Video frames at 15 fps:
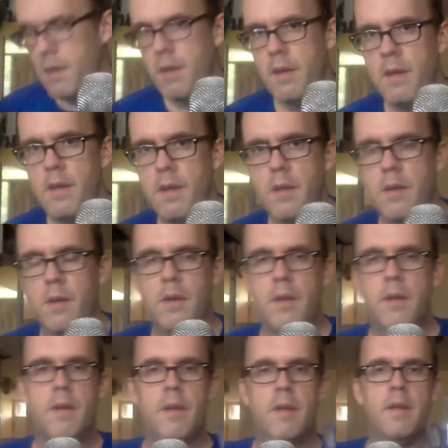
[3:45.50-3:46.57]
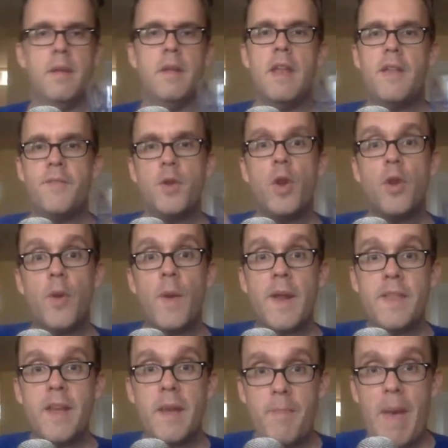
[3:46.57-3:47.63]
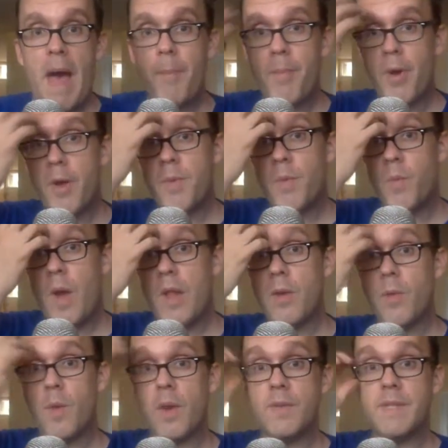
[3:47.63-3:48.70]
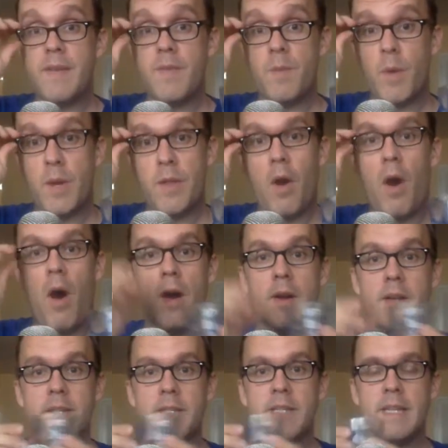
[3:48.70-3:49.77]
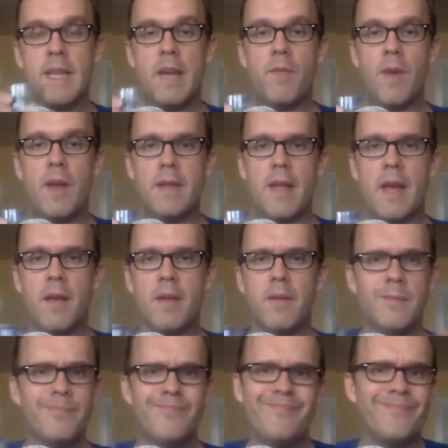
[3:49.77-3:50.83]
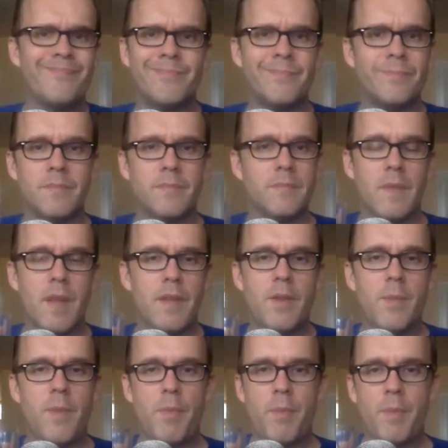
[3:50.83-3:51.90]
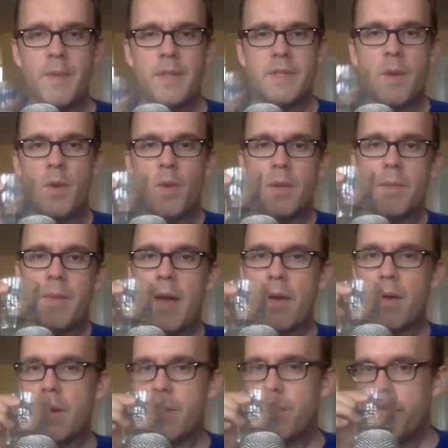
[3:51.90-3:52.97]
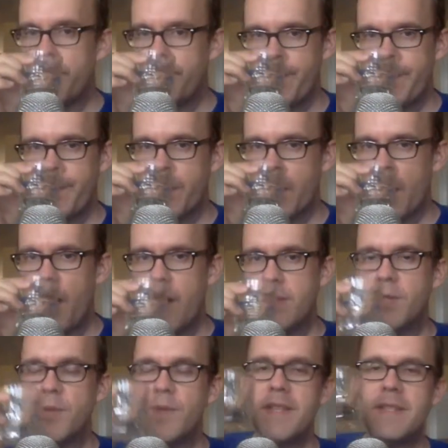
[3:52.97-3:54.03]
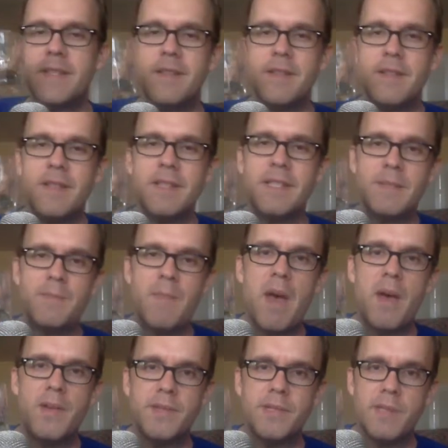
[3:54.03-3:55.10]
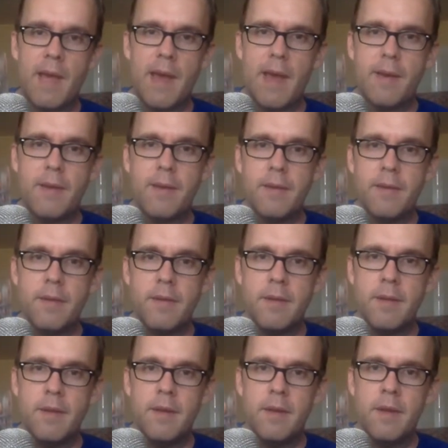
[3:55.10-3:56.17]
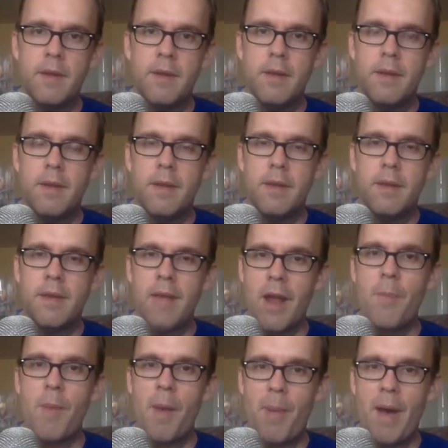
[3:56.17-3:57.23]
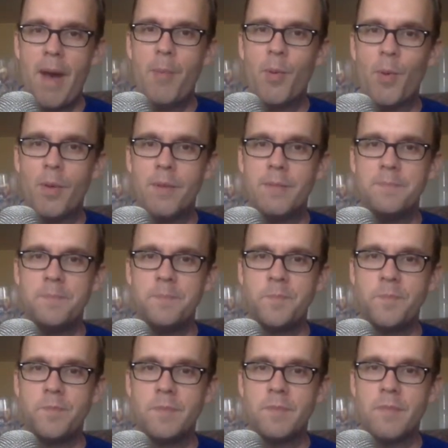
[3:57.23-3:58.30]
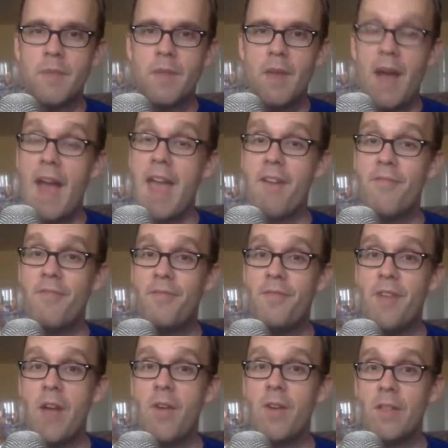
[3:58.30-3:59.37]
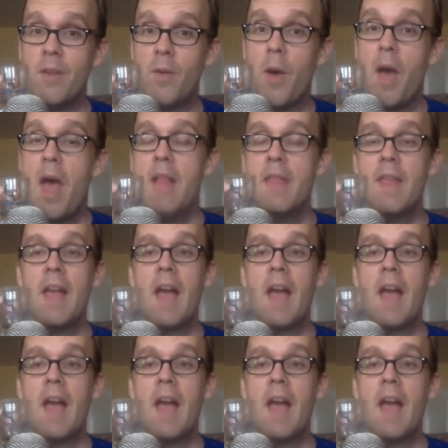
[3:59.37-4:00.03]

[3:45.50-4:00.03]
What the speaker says: And if you don't know anything about bourbon, Weller 107, one of the hardest to get right now. They're probably just holding back on it. But all right, so this smells like caramel popcorn. I have very low, like